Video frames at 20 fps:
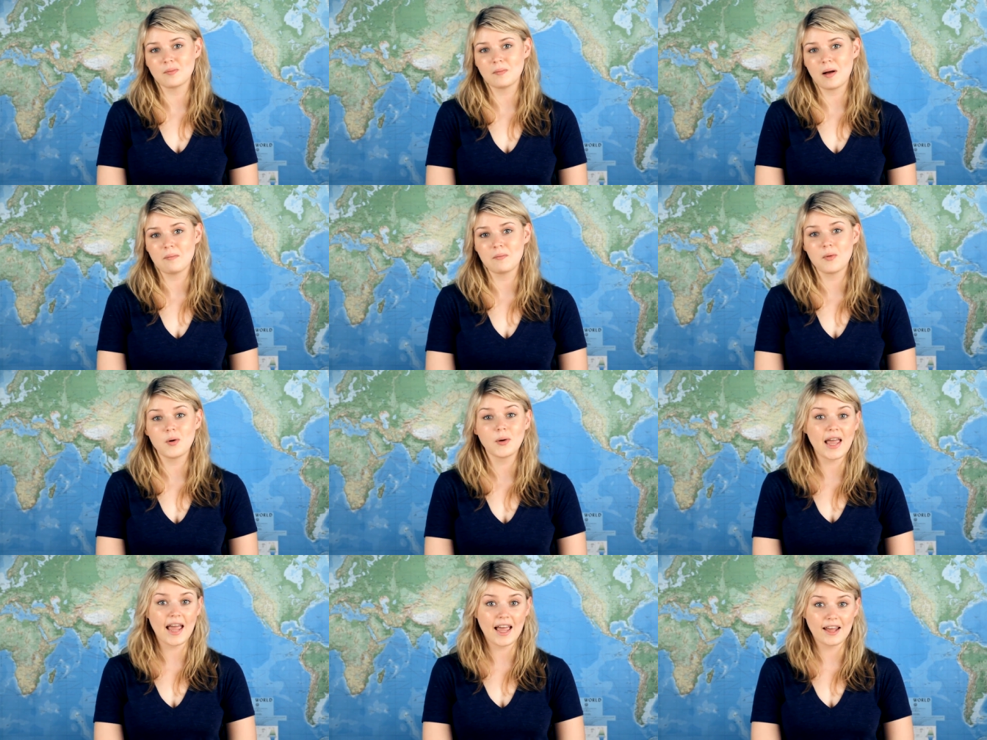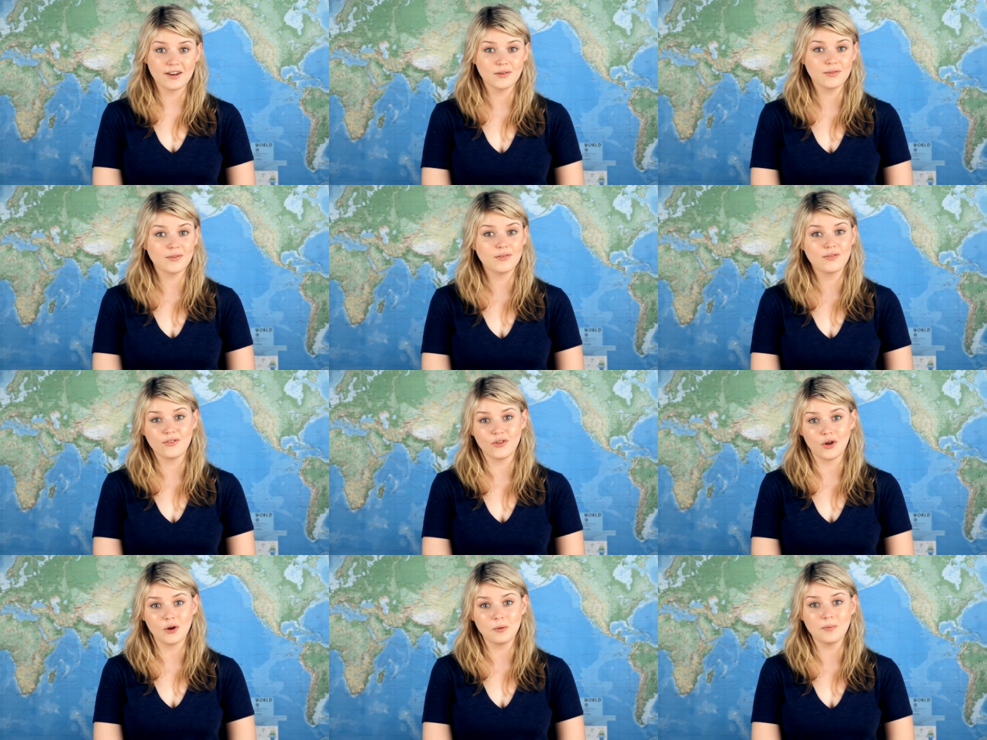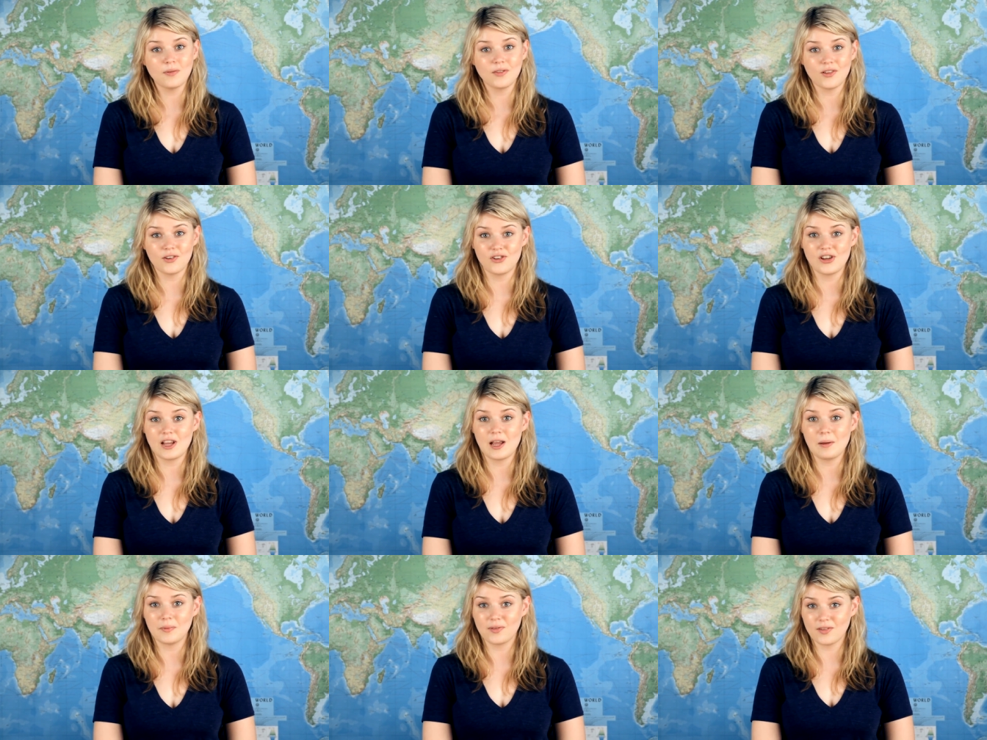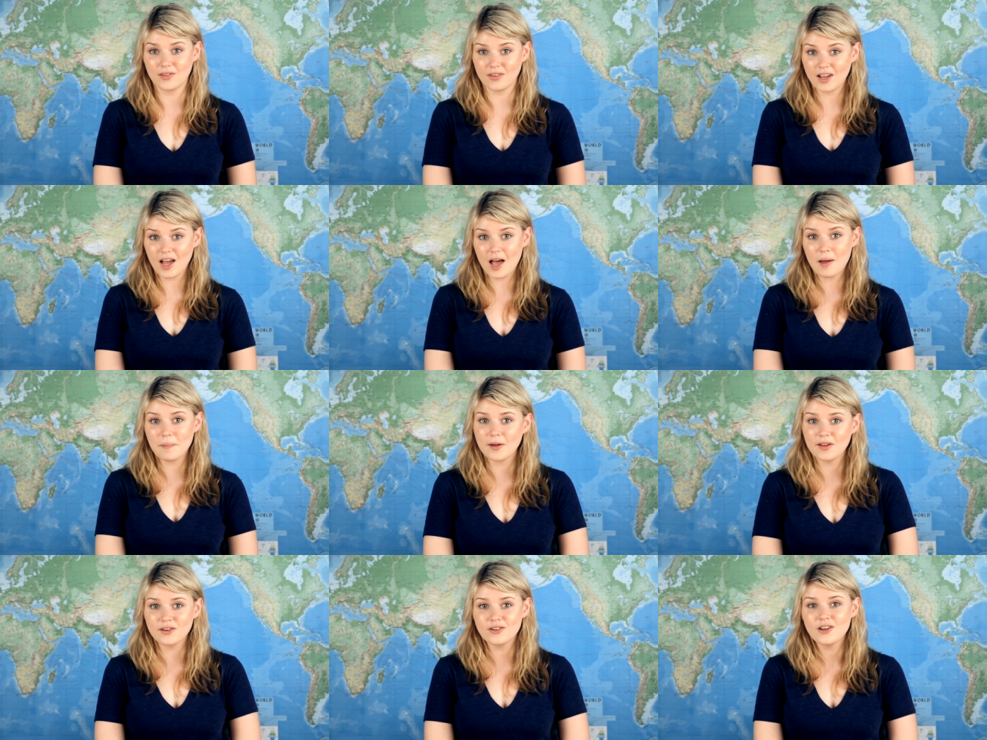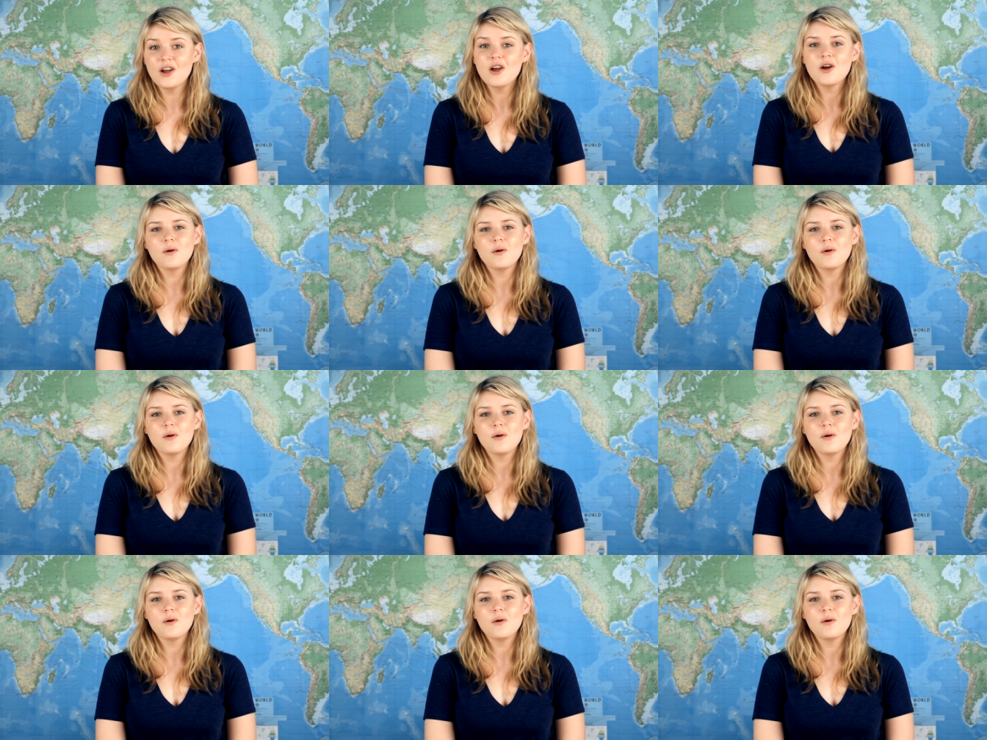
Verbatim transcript: mum more candles and soaps that she keeps in the cupboard,